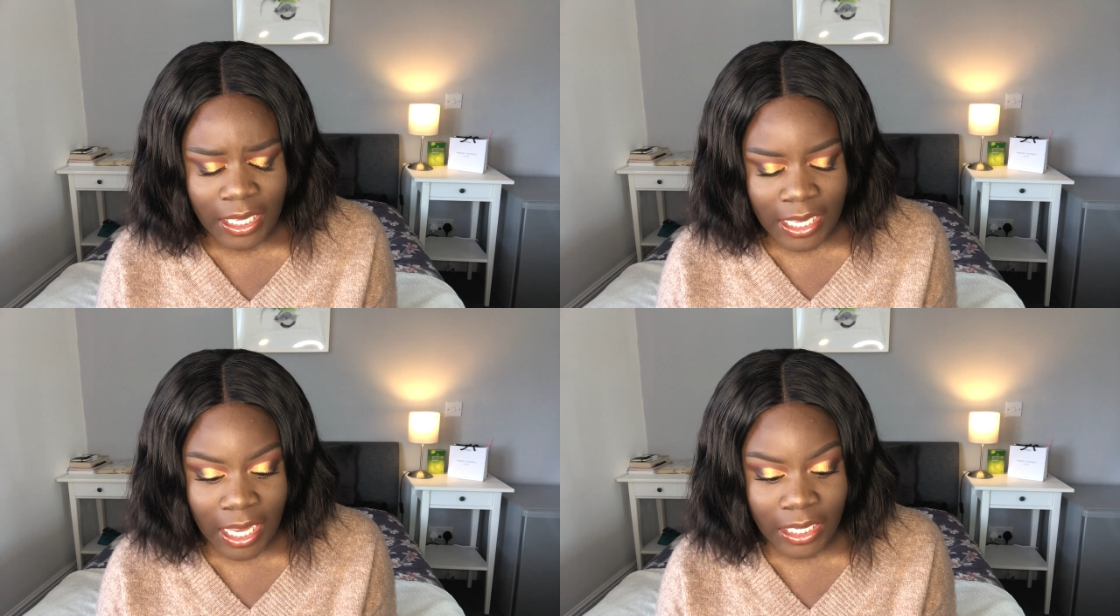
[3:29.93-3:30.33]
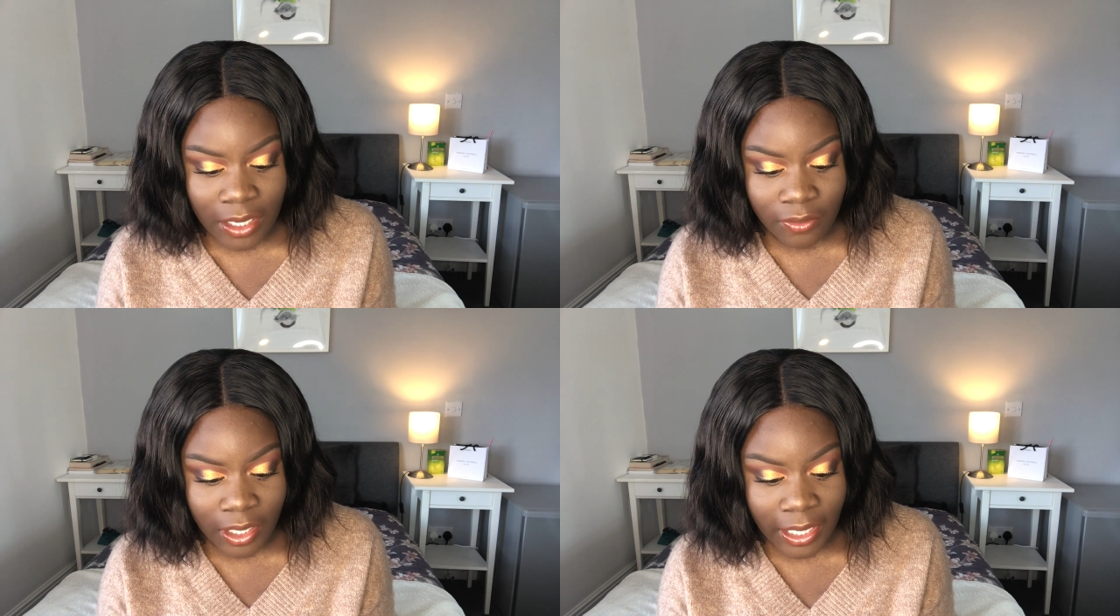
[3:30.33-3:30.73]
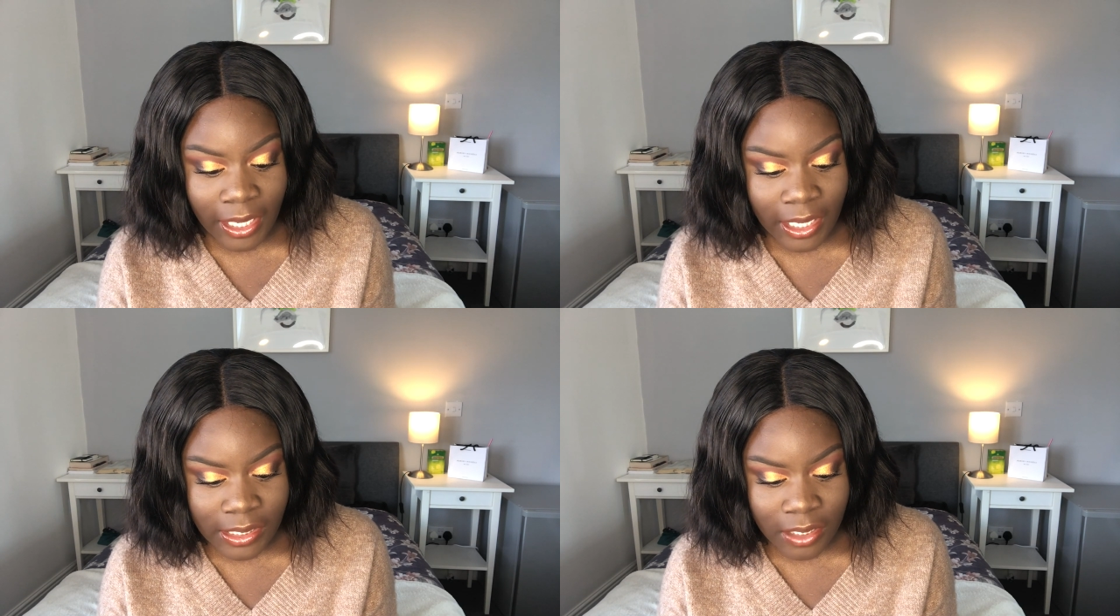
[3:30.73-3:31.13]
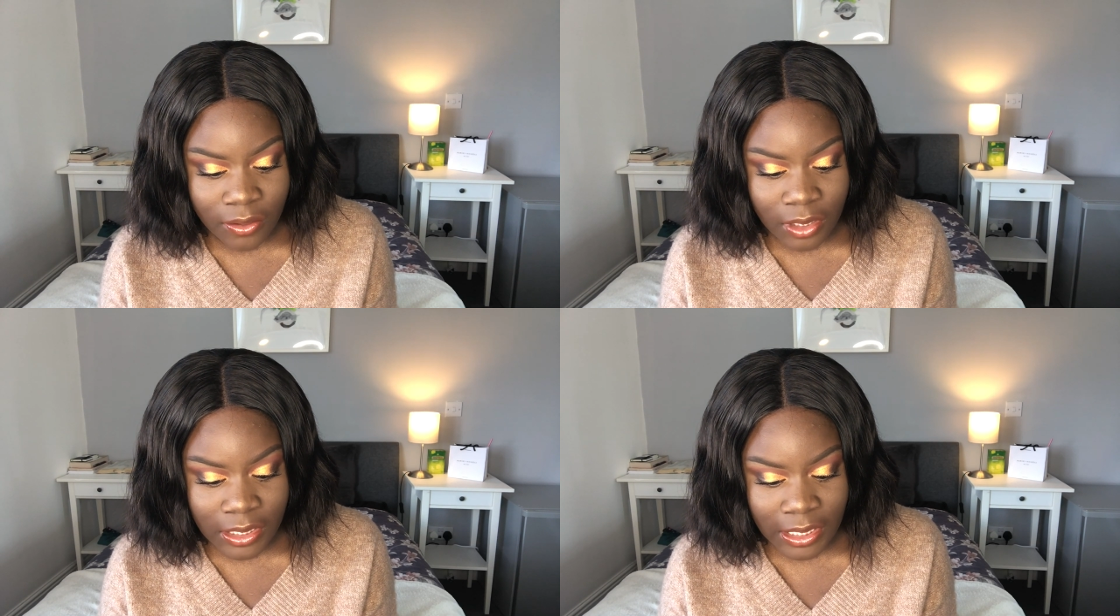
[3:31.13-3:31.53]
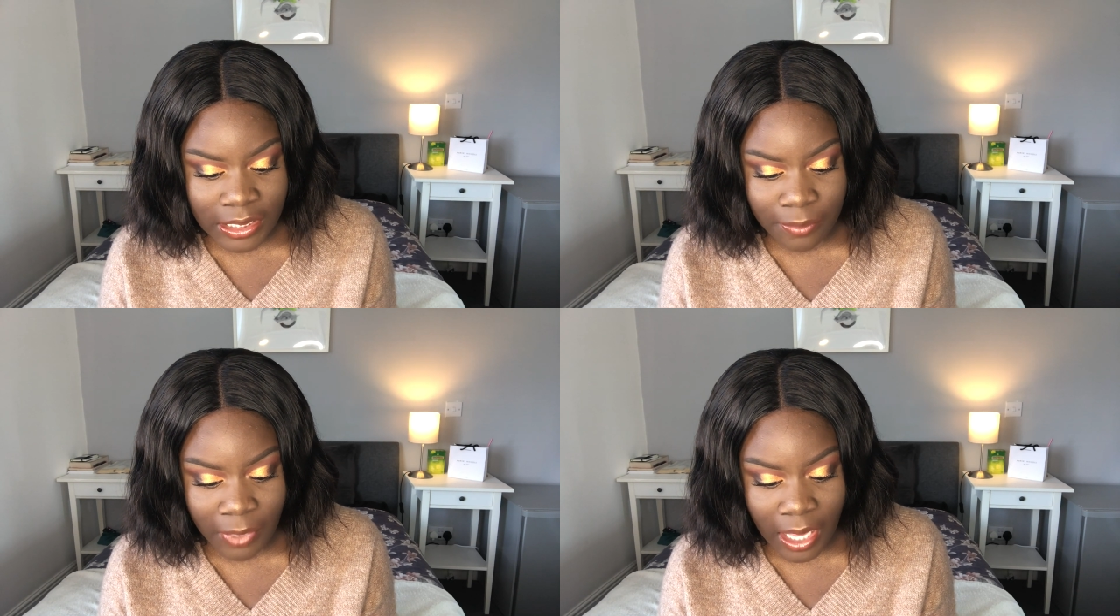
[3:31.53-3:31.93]
yeah, I read it here, it says, God said
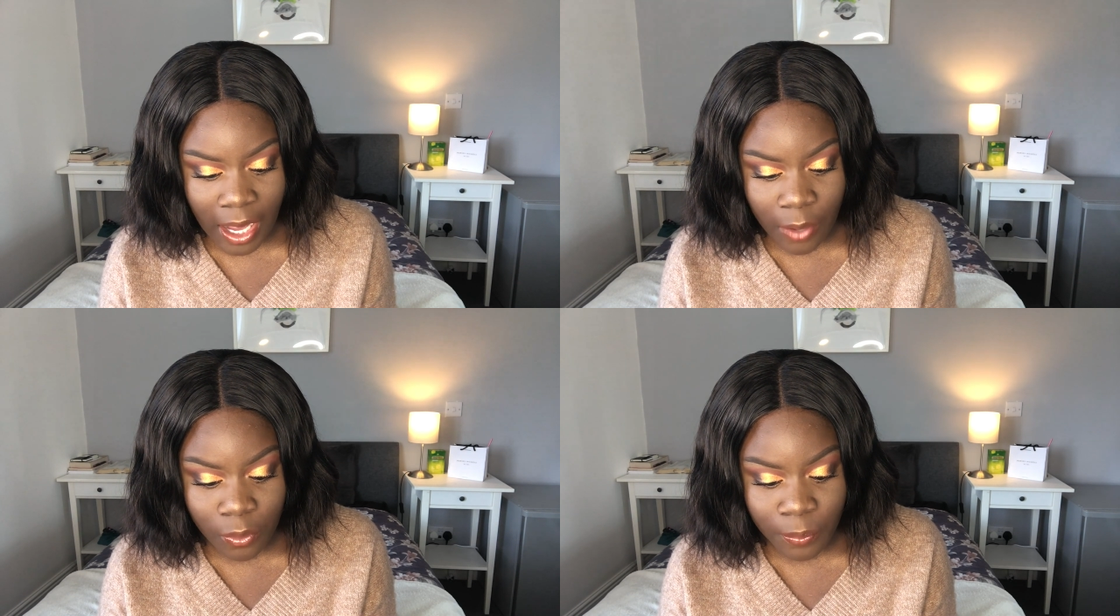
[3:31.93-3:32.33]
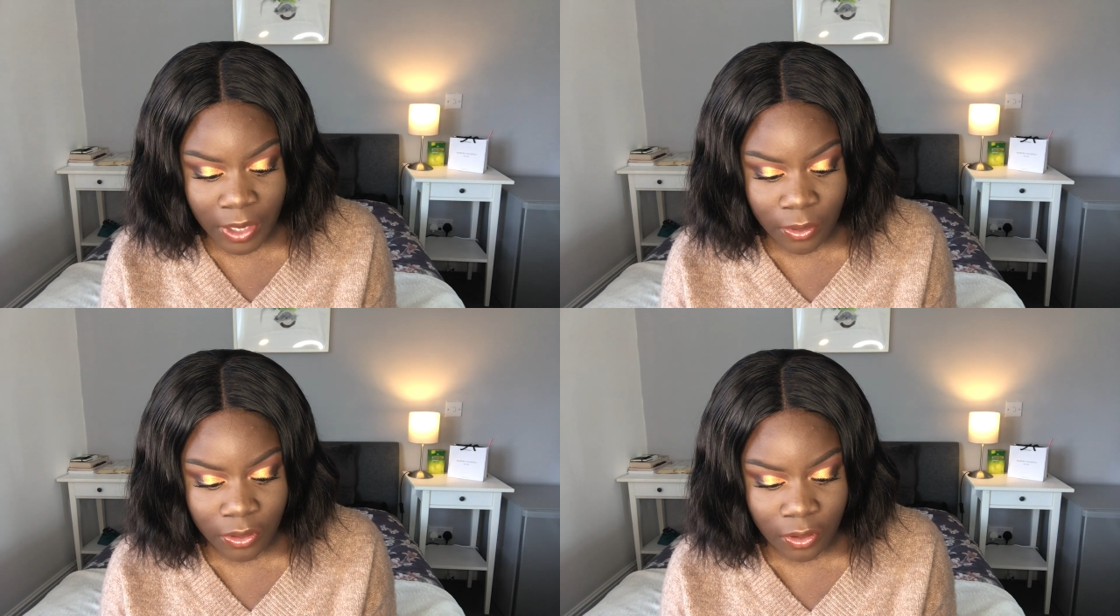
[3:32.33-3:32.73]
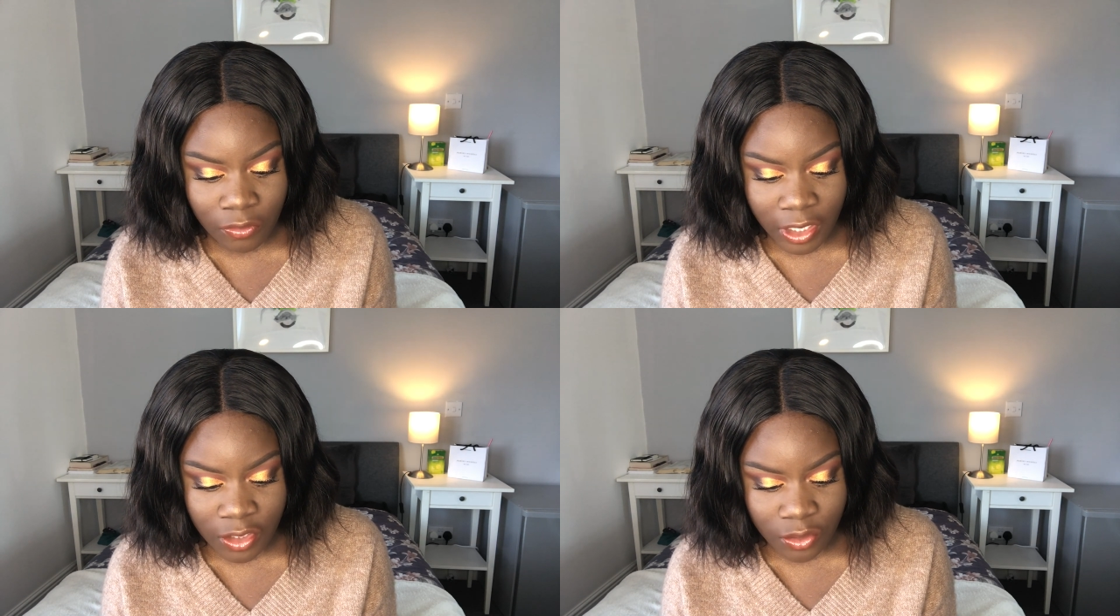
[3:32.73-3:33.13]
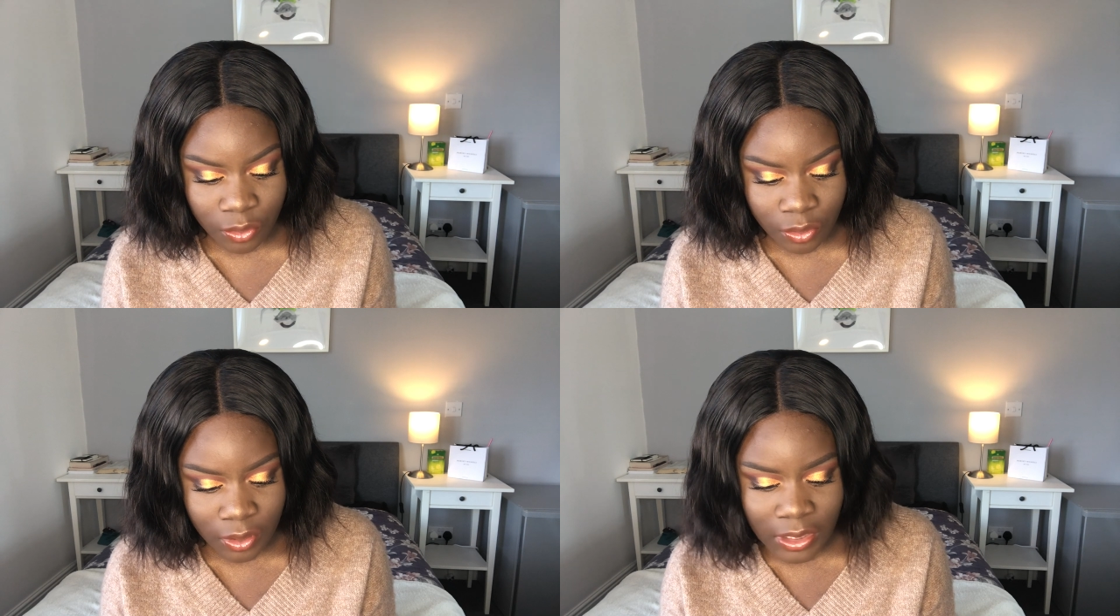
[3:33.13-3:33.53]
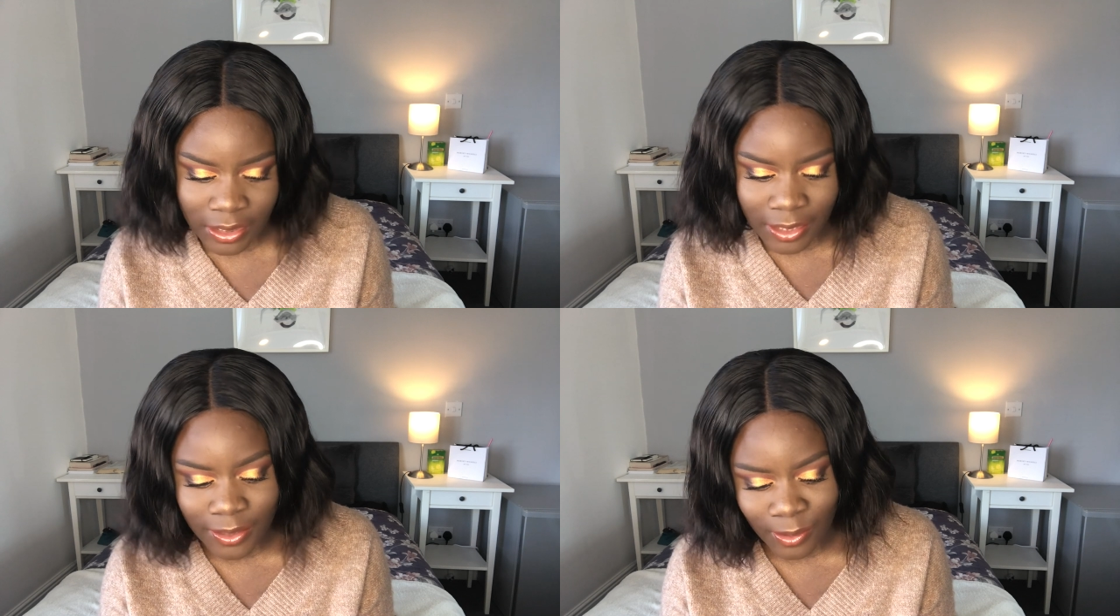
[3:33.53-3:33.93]
to me, I will be with you, Rachel,
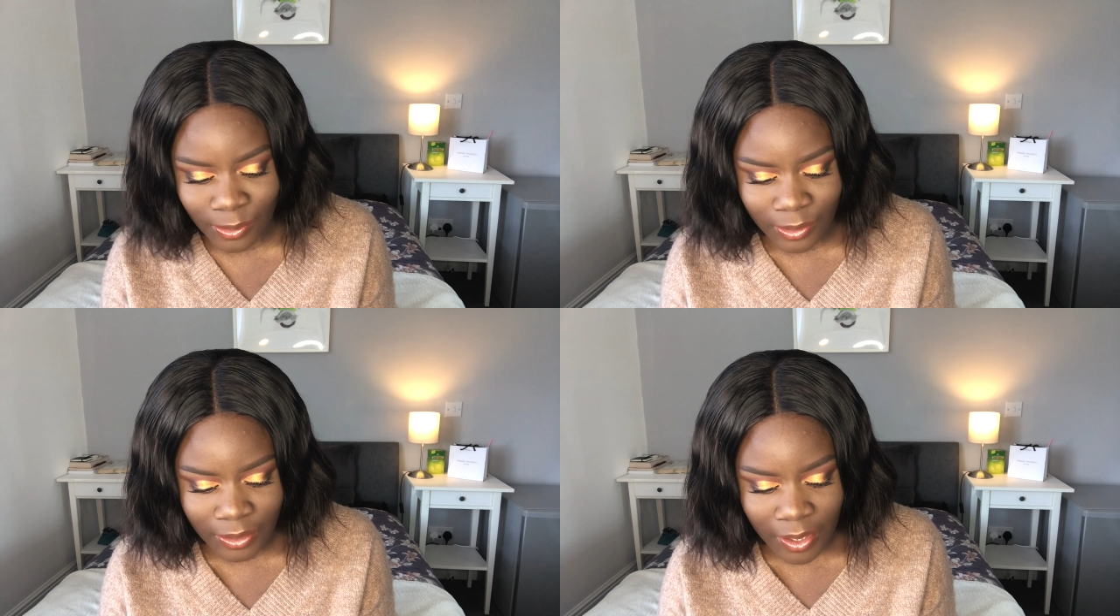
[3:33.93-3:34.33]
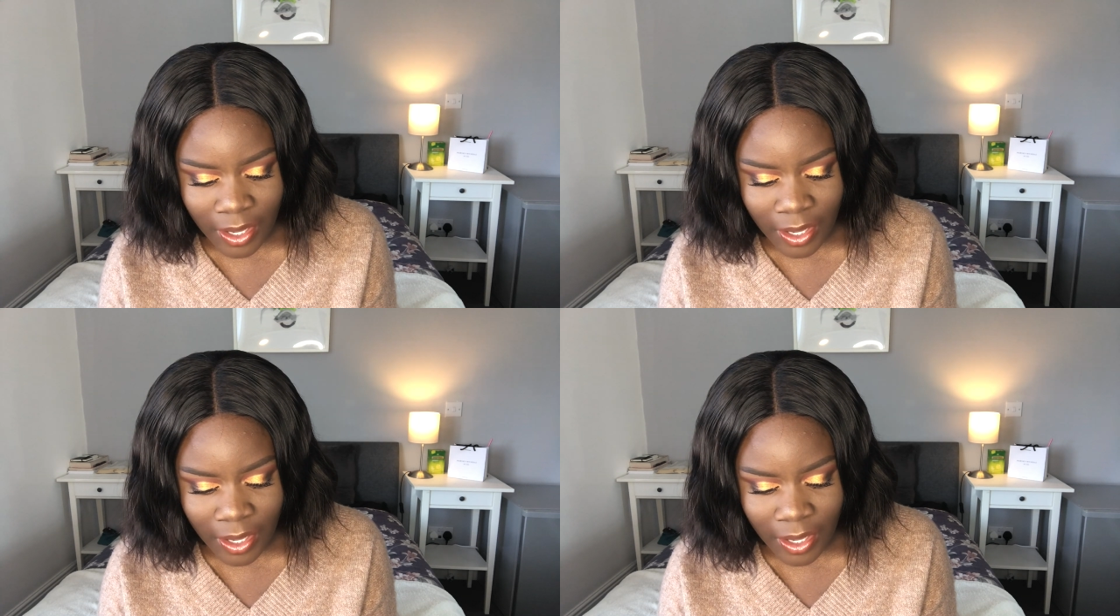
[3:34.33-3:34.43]
says the Lord.